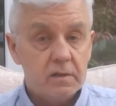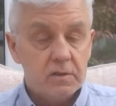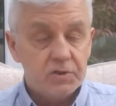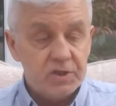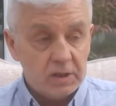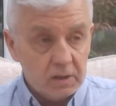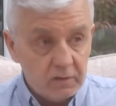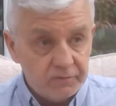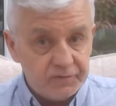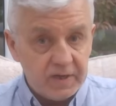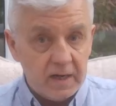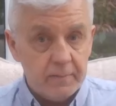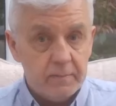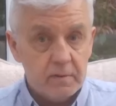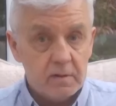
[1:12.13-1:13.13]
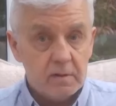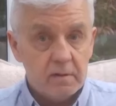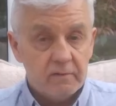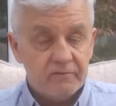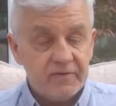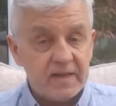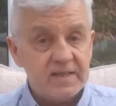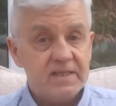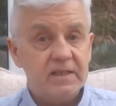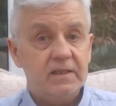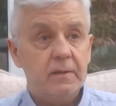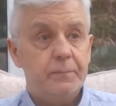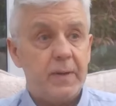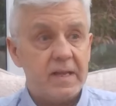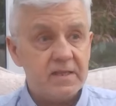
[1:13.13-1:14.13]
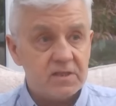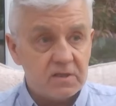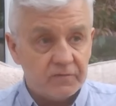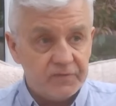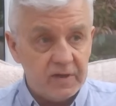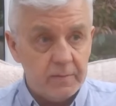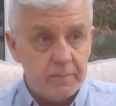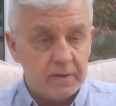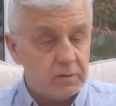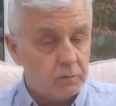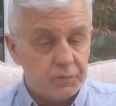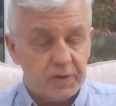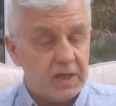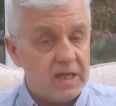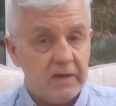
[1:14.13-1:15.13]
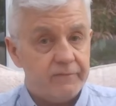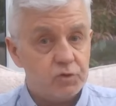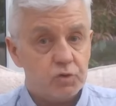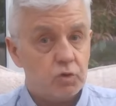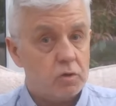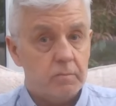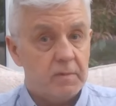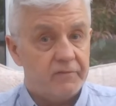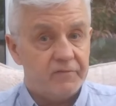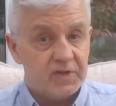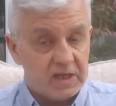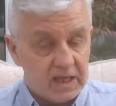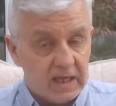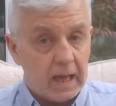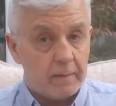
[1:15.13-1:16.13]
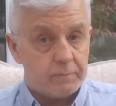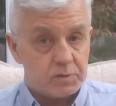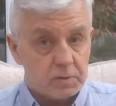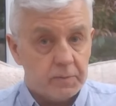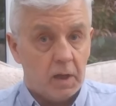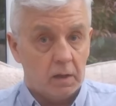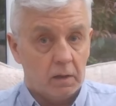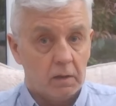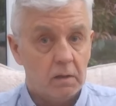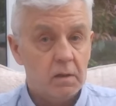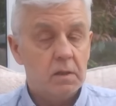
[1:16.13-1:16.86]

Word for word: She loved him. Fancied the pants off him. I don't think he ever took them off. I think he kept them on.